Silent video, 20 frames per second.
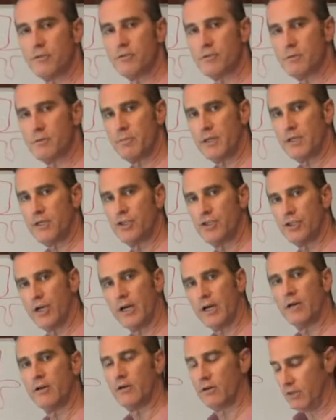There's a big
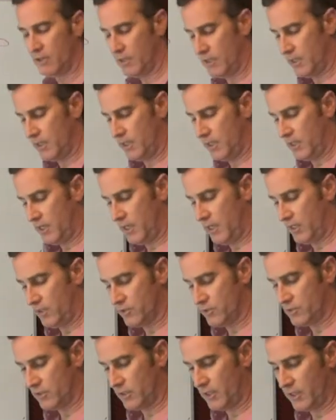jungle, and
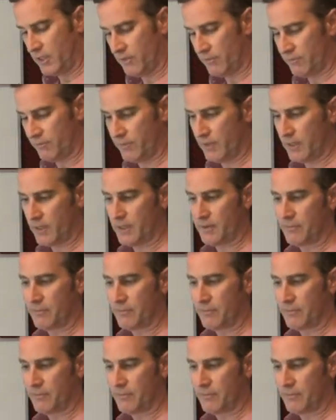there's a lot of